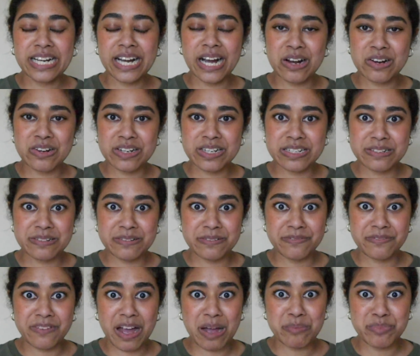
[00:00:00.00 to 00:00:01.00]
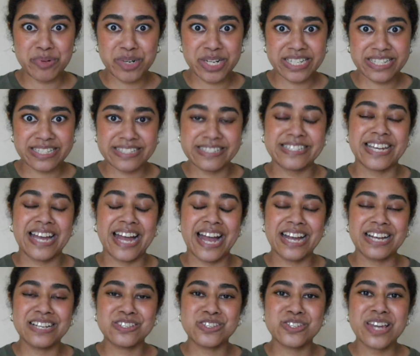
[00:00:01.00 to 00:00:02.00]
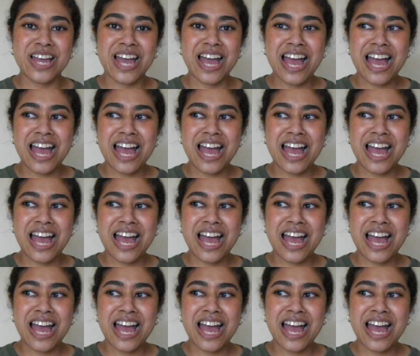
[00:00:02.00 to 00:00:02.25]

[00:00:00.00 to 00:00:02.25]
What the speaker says: current fabric stash.